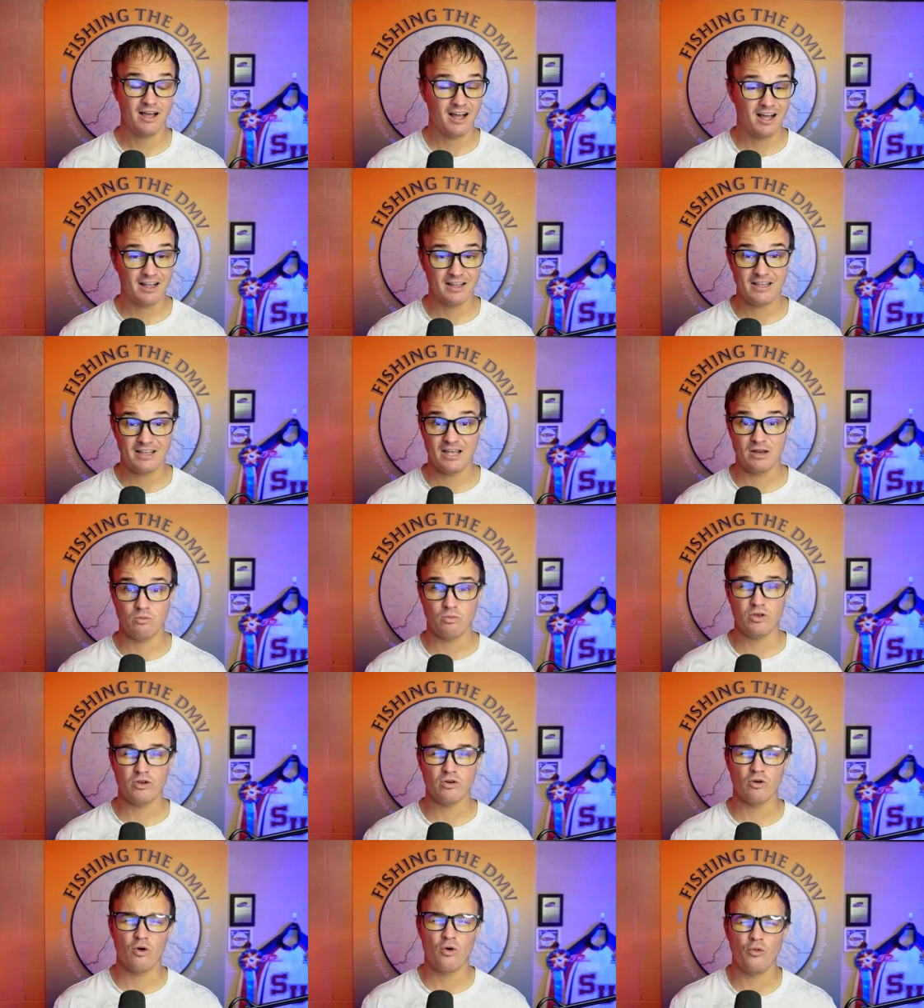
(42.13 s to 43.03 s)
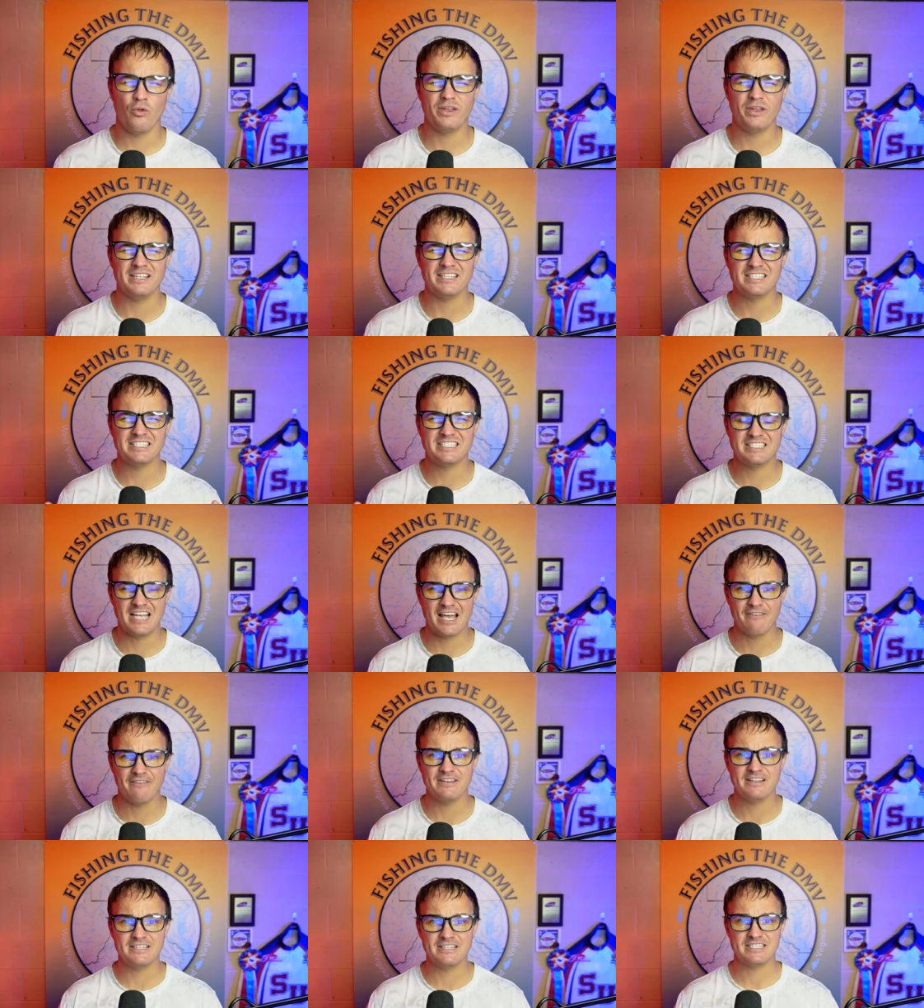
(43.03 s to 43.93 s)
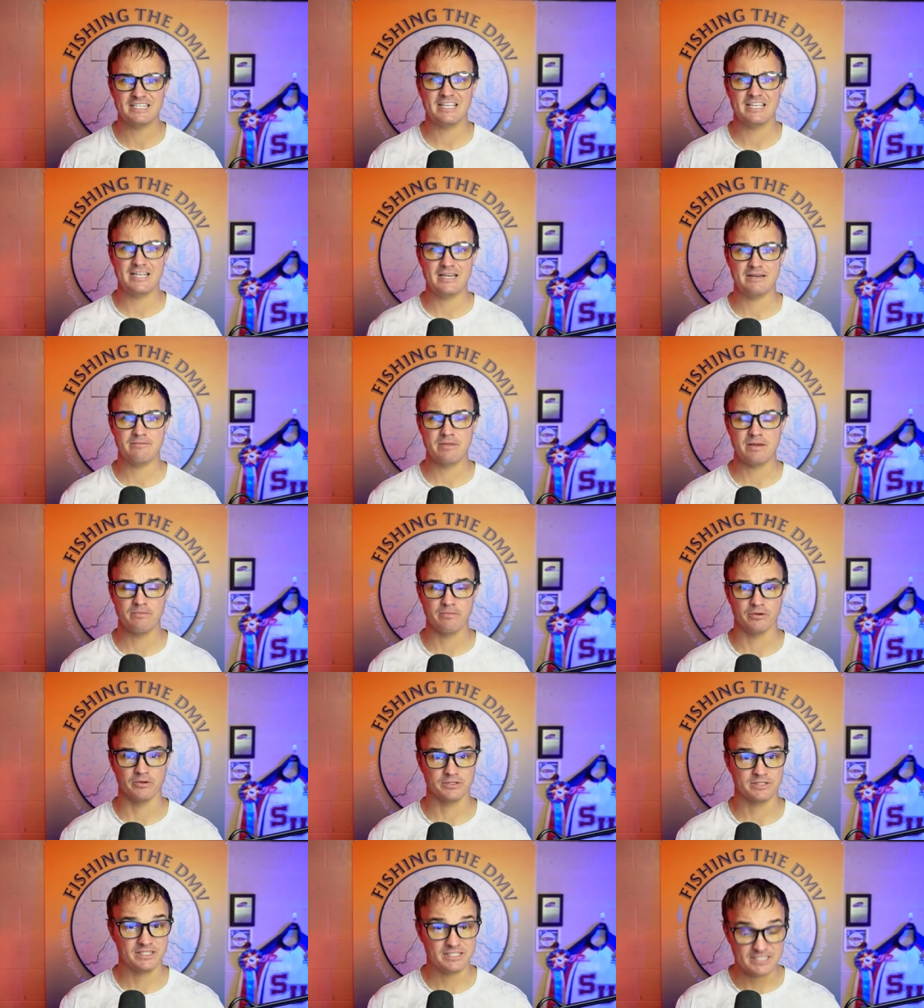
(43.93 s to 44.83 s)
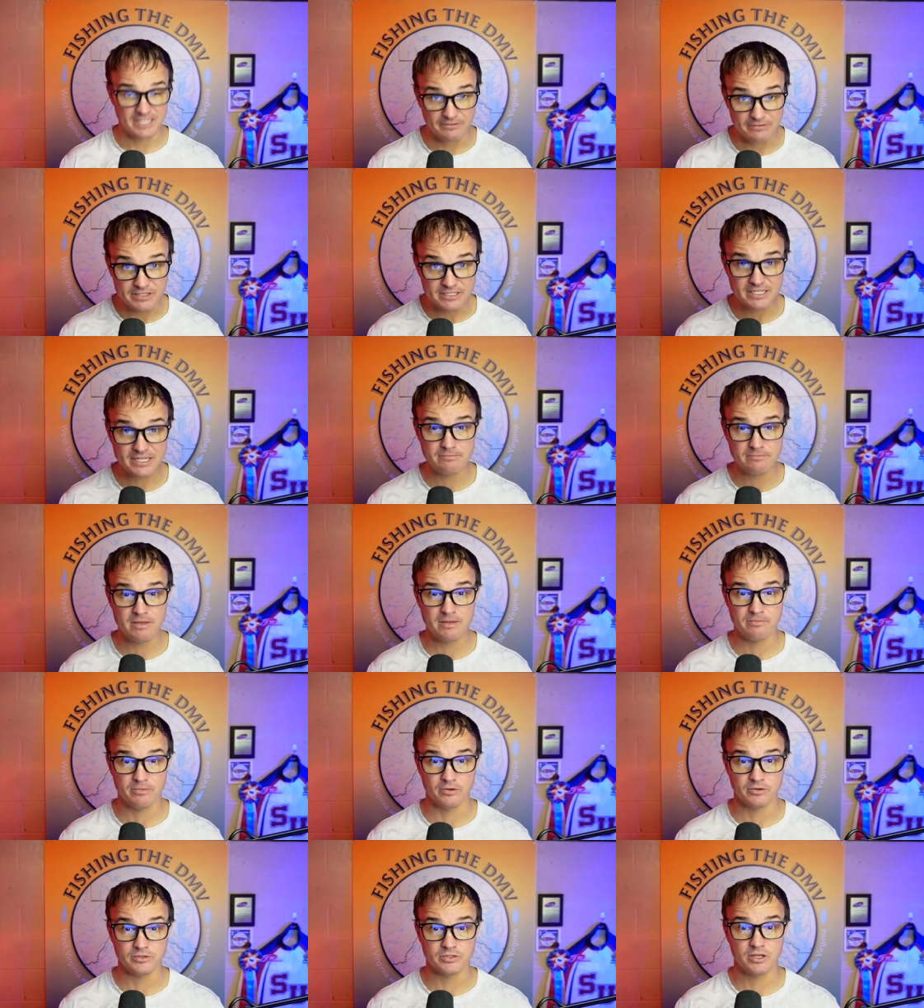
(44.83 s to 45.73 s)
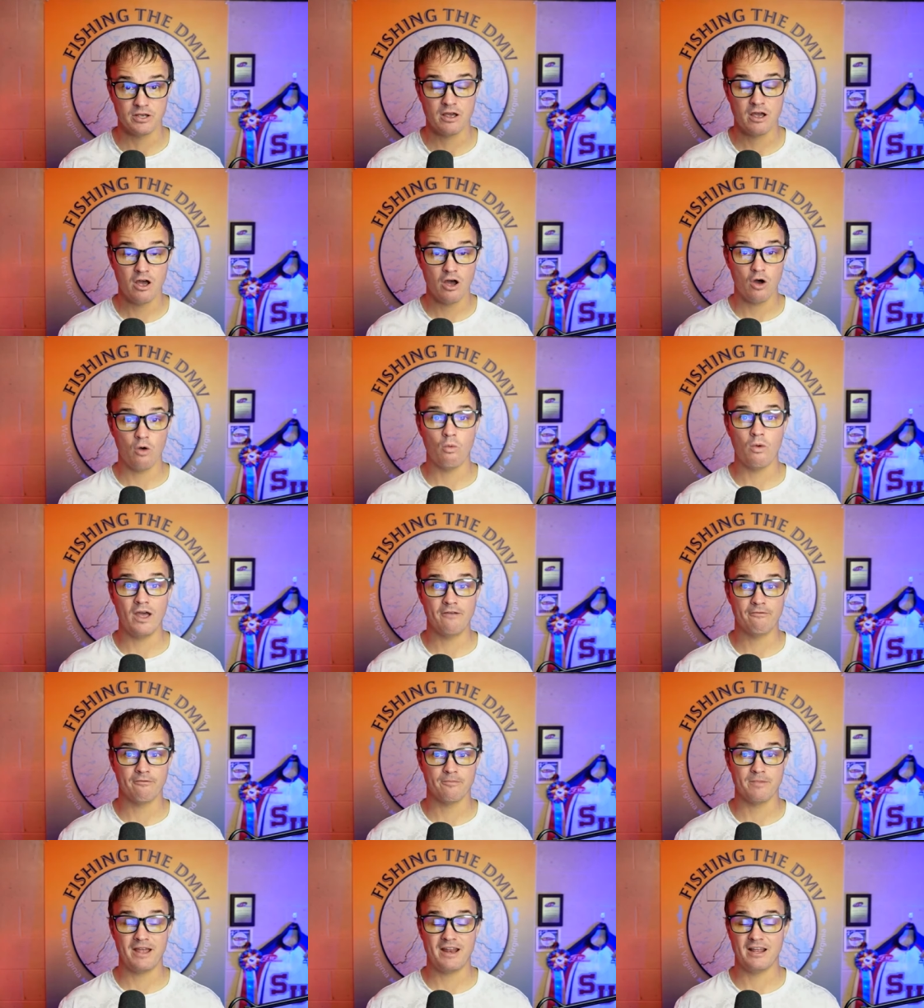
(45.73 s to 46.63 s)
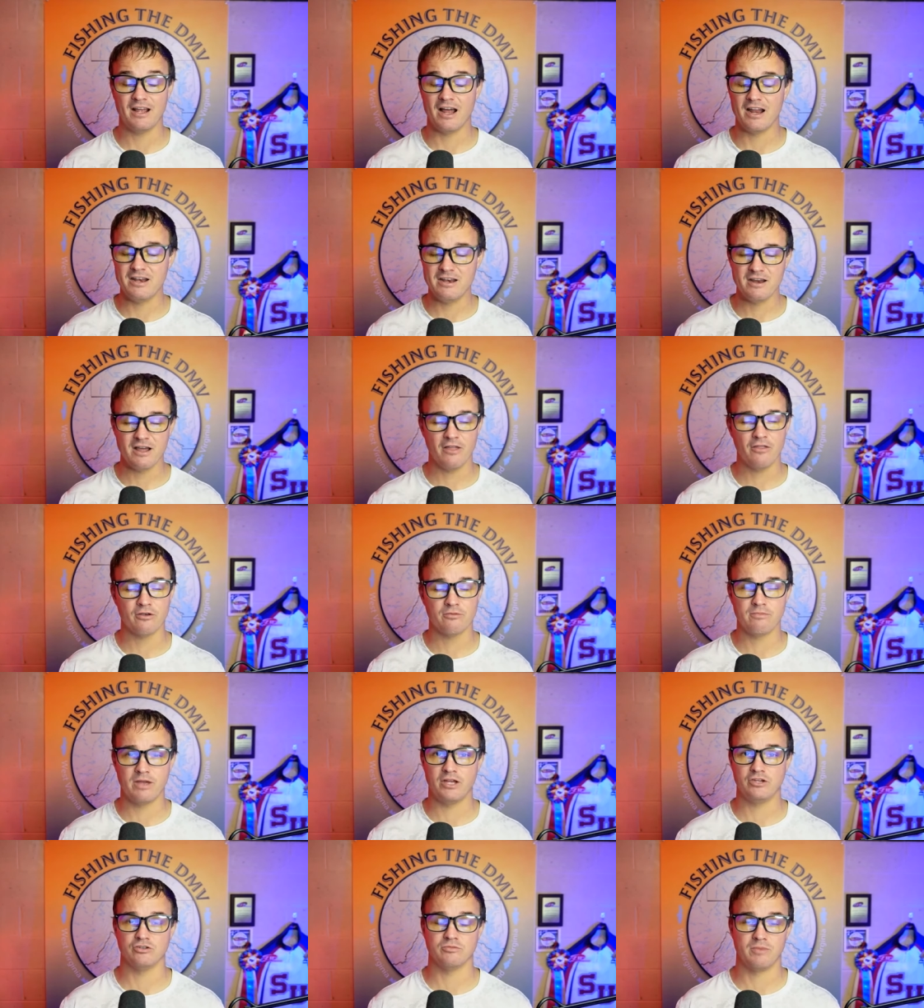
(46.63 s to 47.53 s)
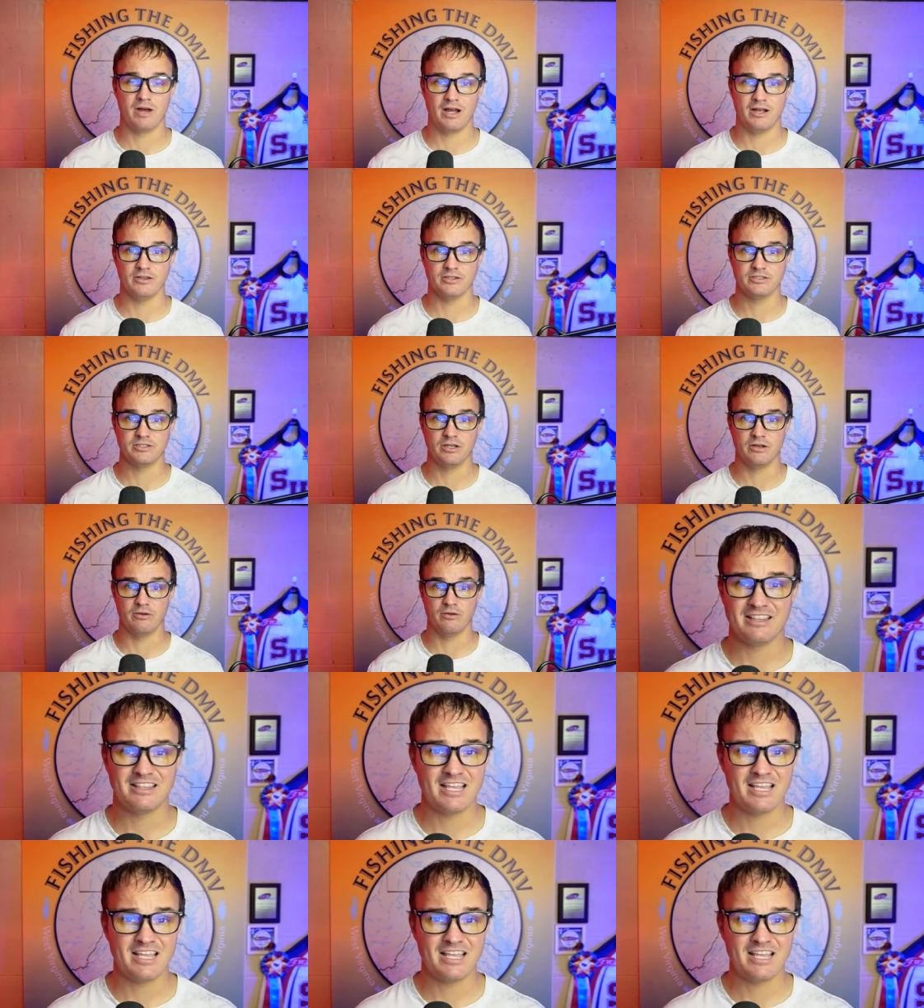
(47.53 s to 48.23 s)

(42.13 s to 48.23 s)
Again, we are only seventeen members, seventeen members away from hitting another major milestone.